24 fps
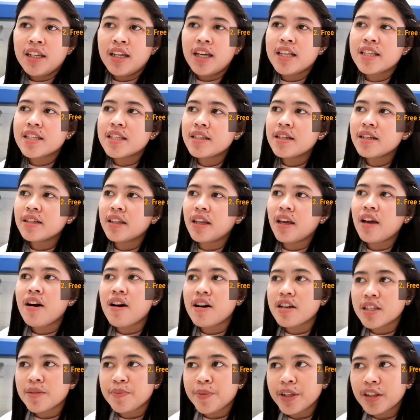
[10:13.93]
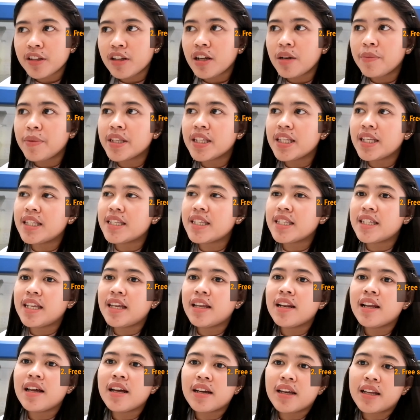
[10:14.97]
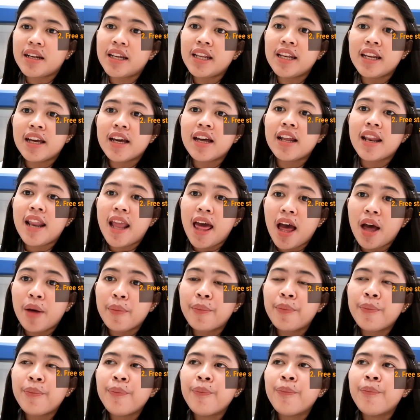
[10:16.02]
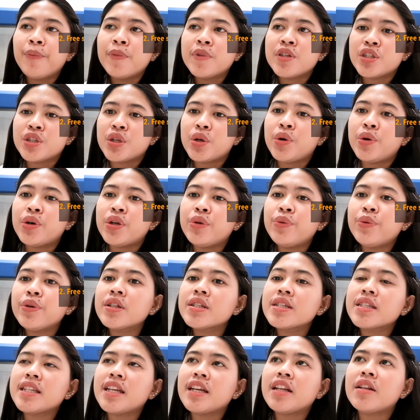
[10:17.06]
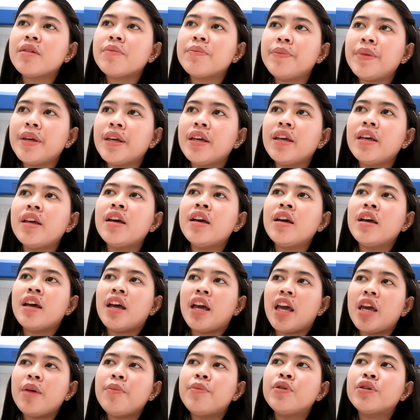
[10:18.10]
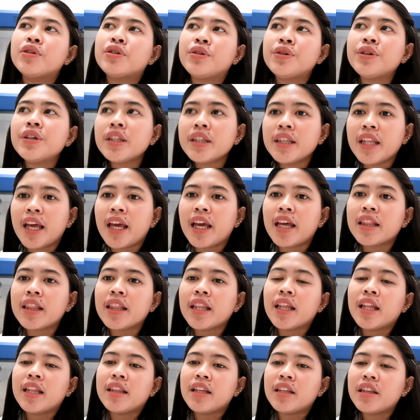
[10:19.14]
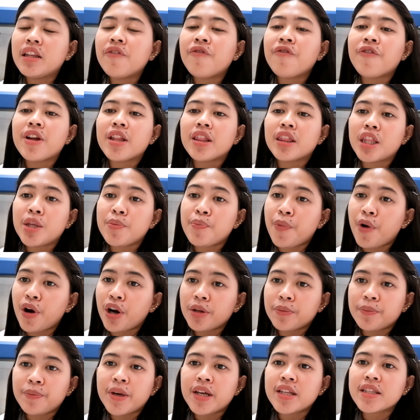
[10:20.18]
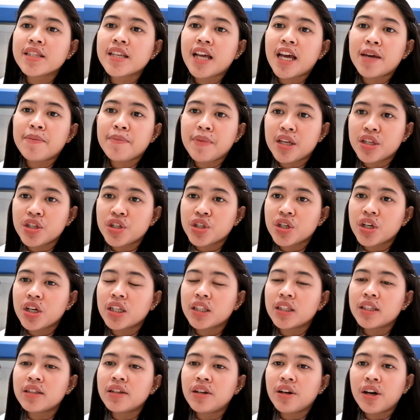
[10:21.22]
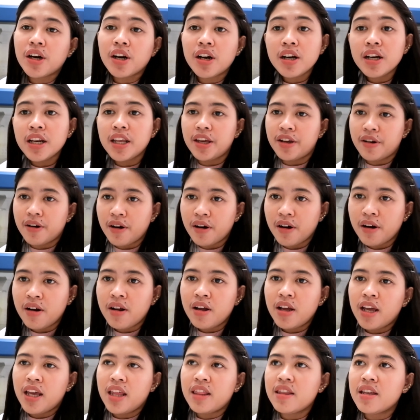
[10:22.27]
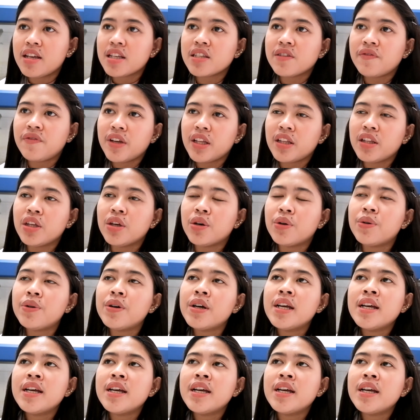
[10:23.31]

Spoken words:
It's not a hospital, but it's still a clinical lab. So you will still be able to rotate the different departments I mentioned earlier in this video.